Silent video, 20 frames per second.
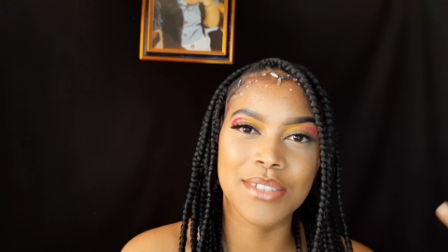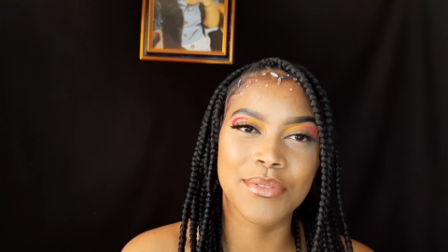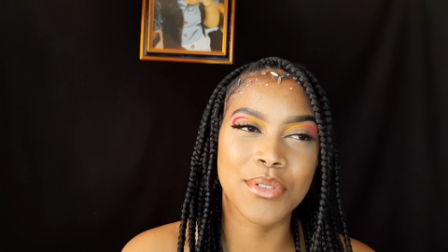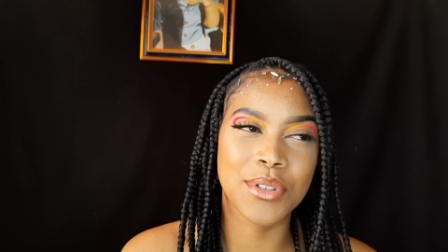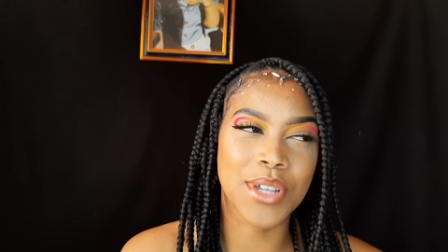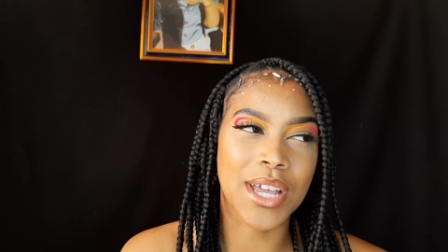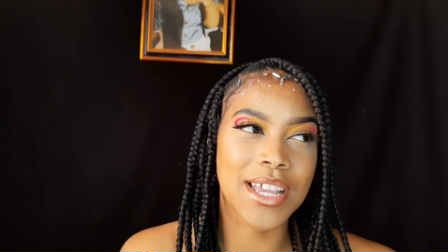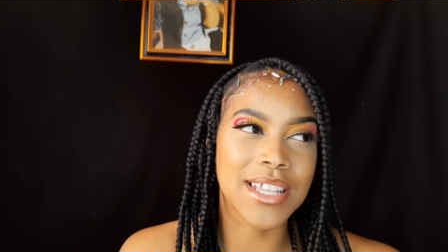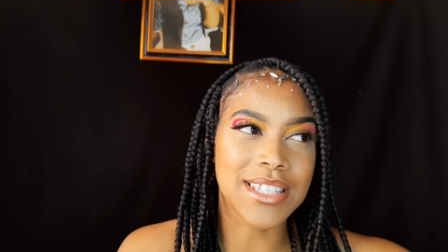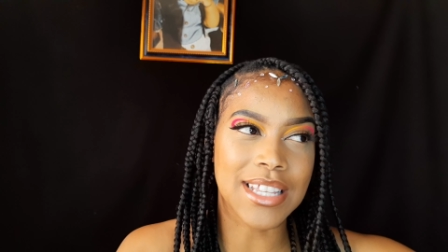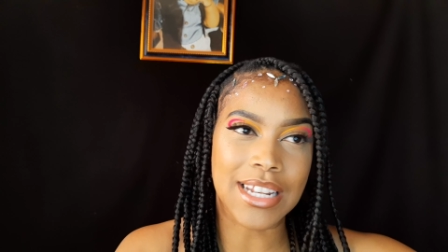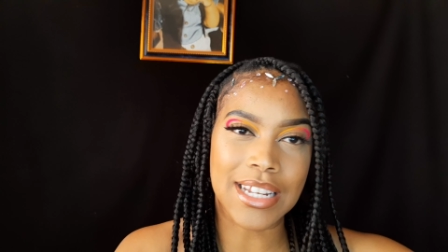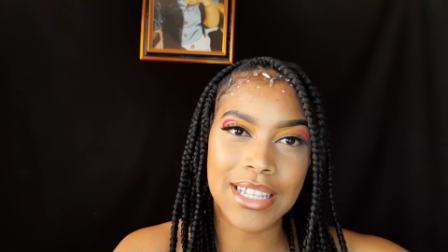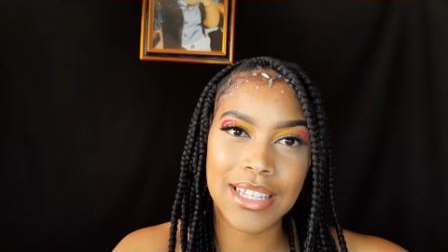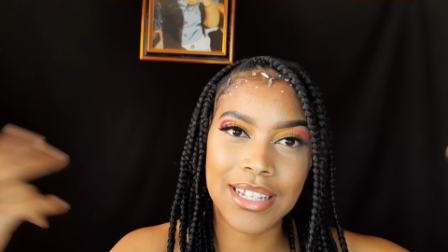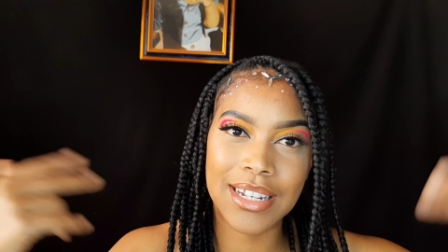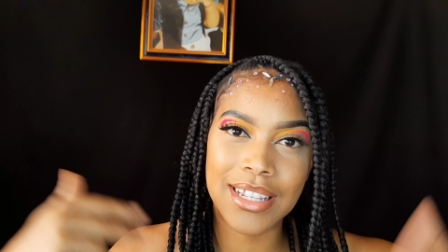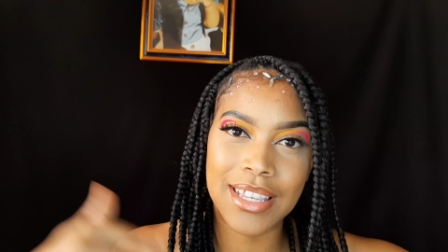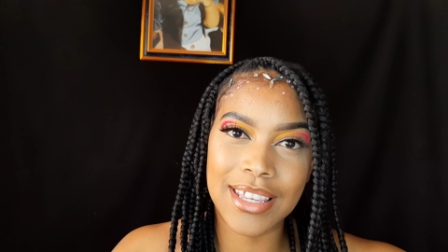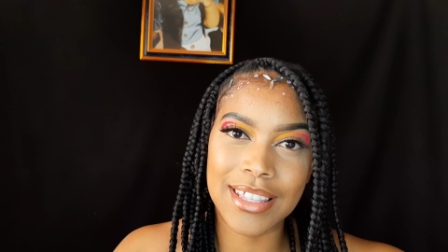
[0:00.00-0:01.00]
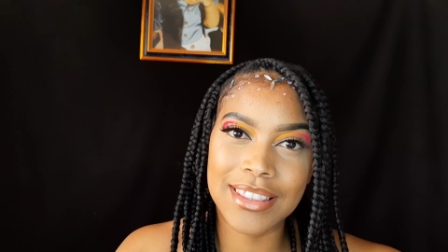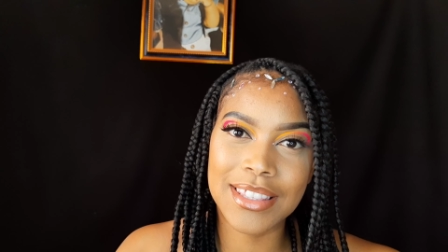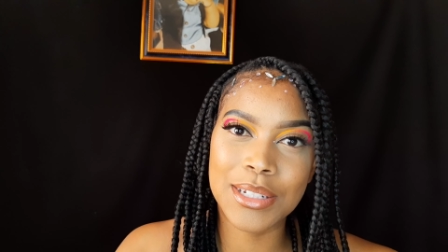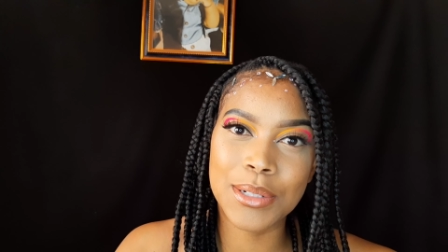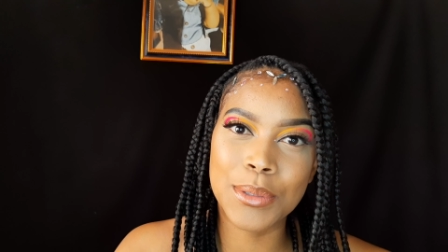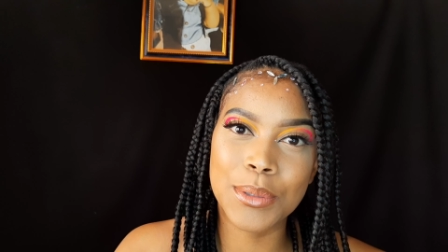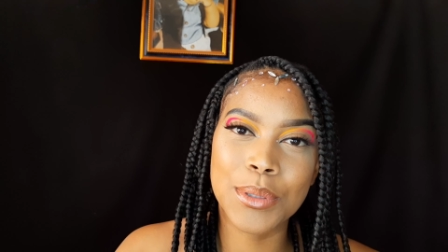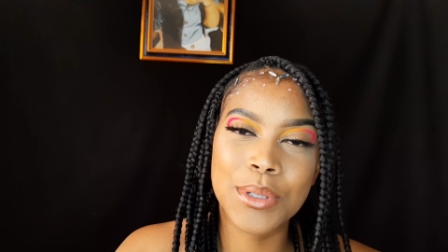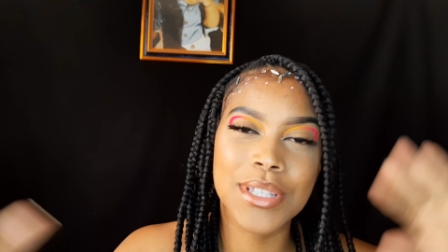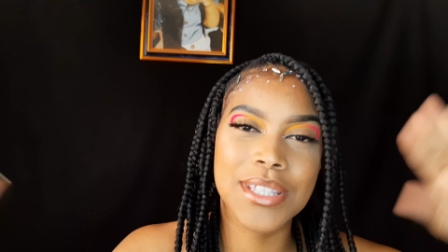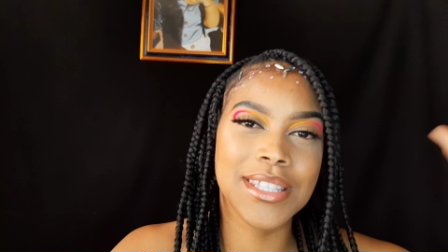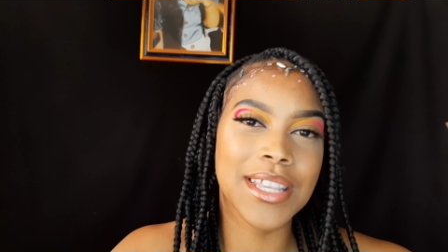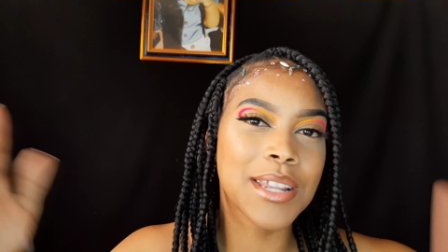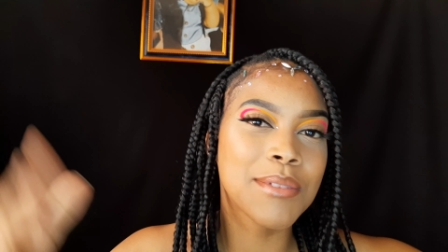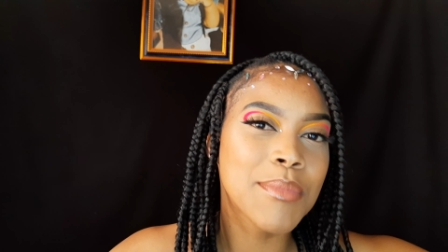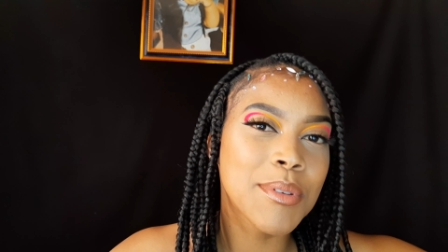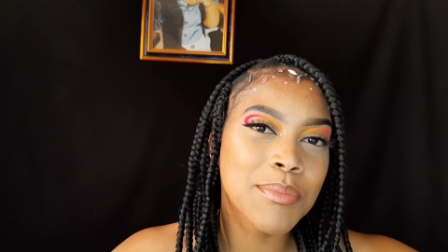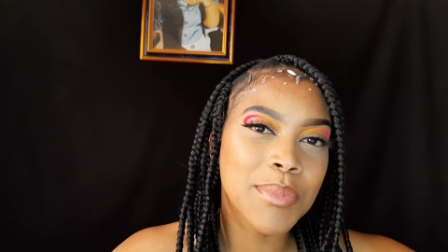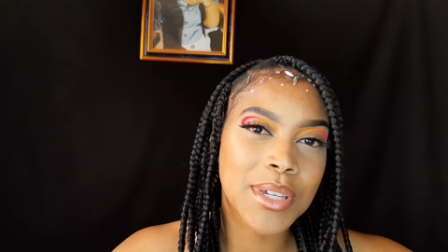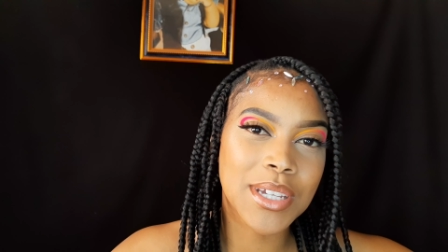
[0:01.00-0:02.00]
if you guys recreate the look,
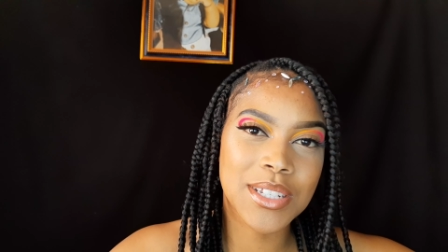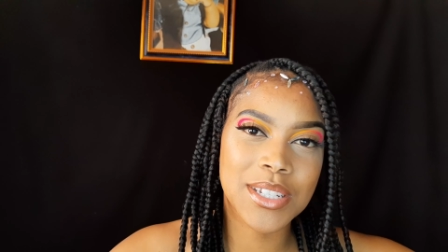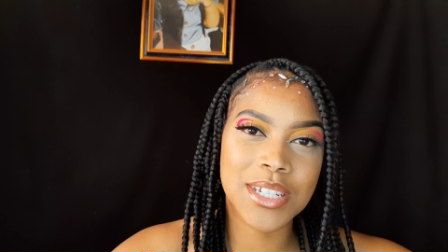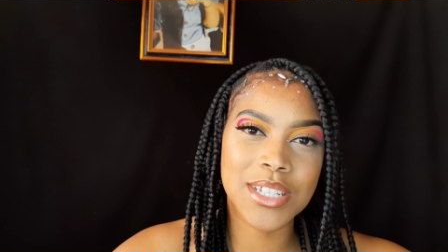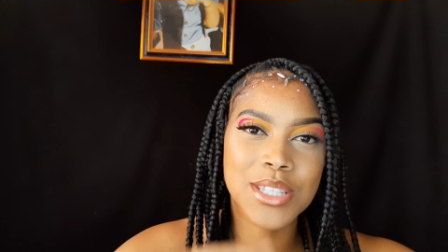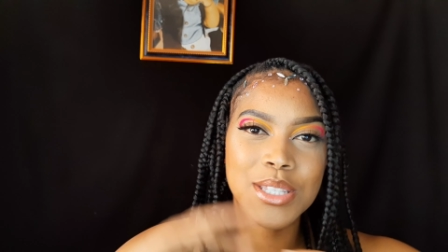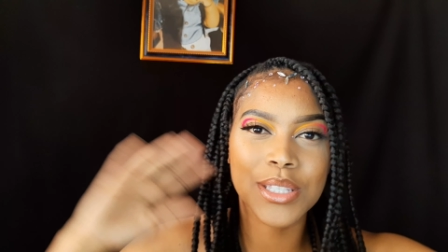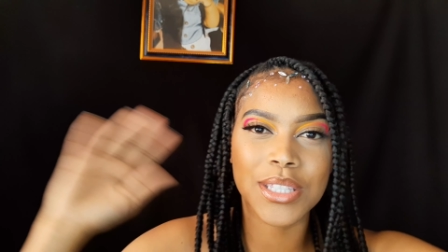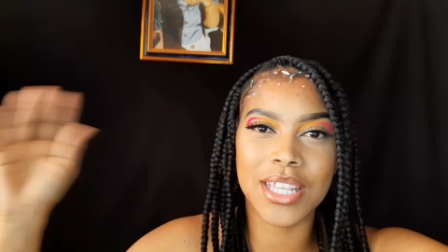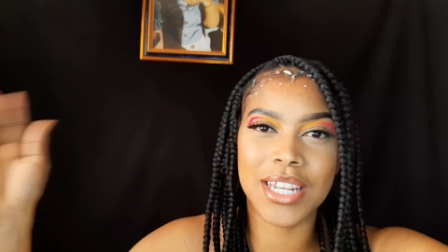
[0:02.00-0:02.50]
send me pictures so